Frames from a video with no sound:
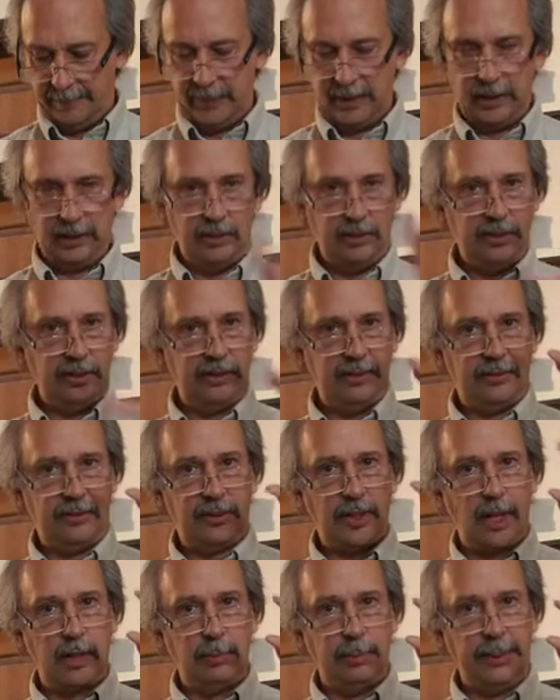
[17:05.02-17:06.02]
Usually it's
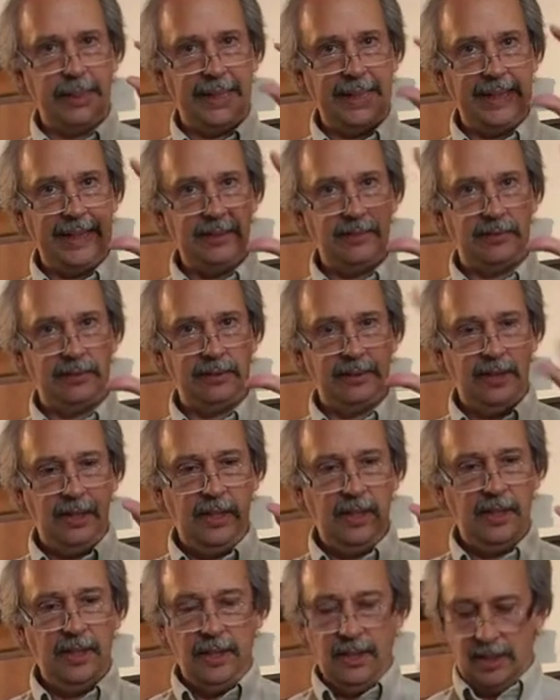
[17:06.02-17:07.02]
shutter blades,
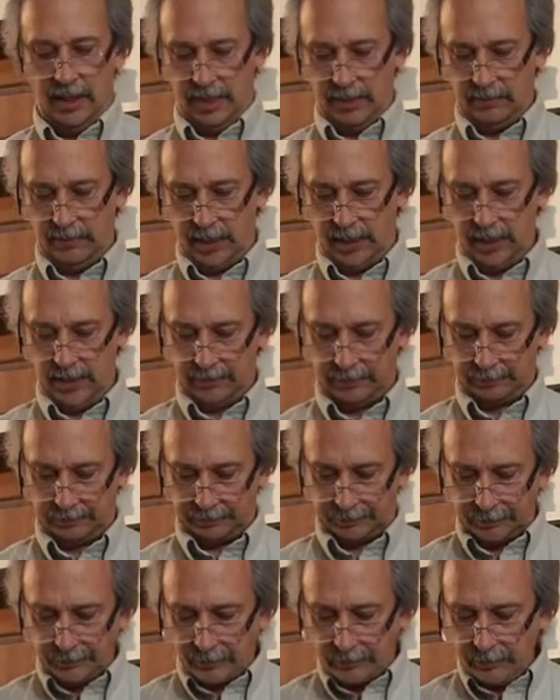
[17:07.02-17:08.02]
right?
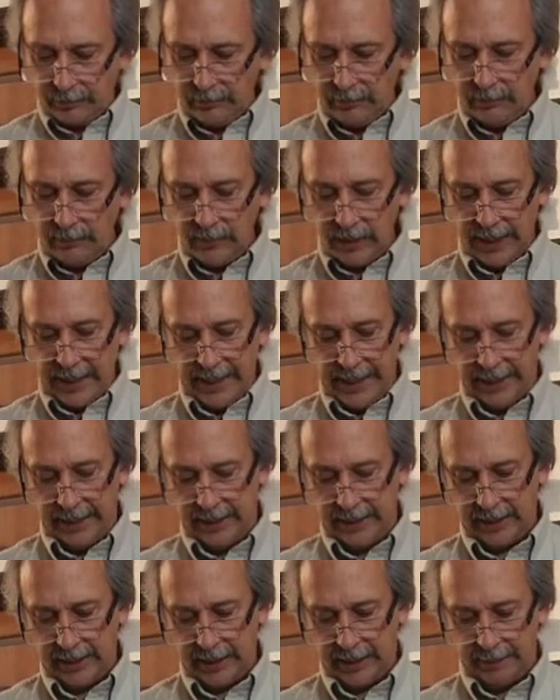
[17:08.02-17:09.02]

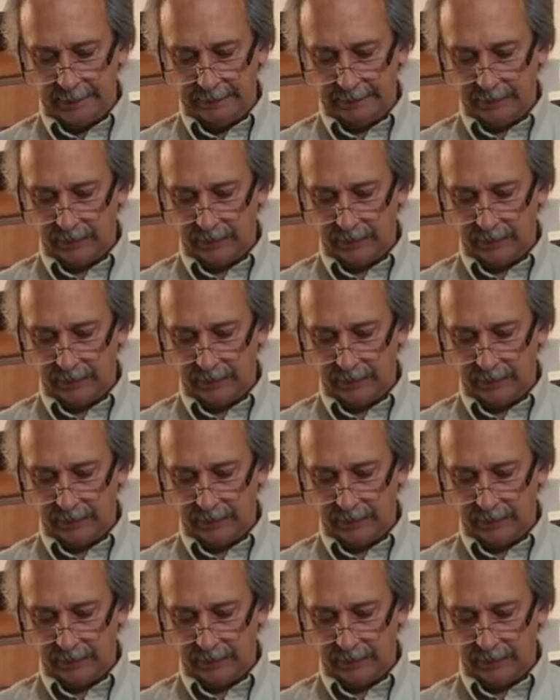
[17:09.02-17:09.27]
And, or